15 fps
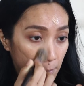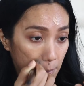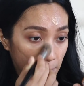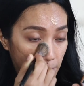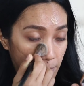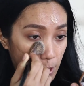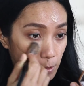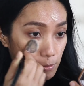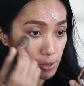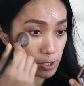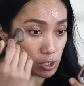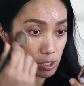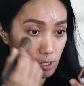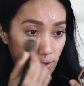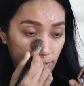the
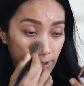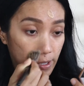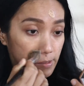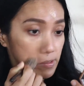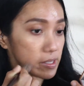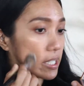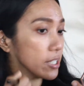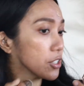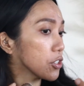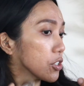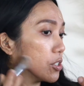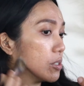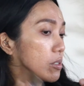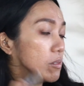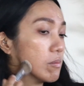original
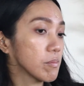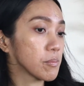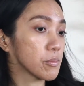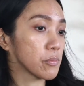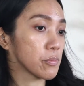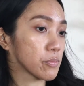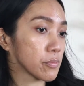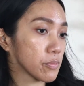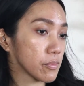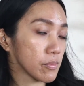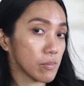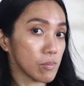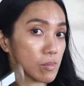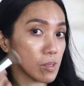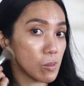foundation,
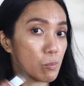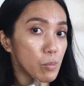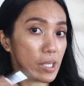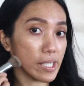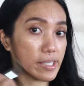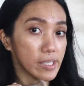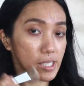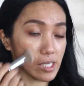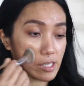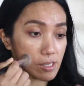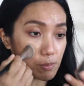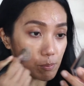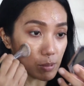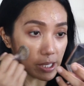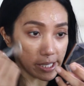but it does
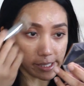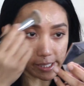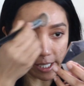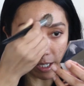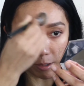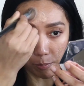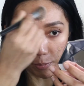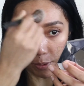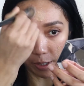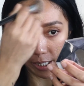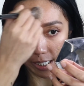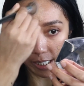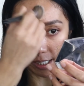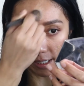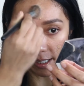blend out
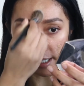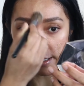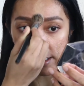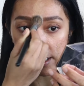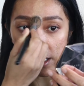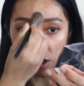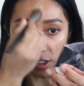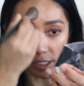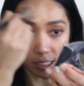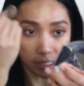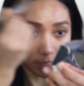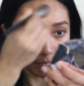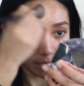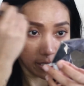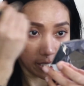pretty nicely on the
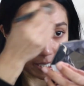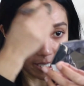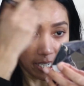skin.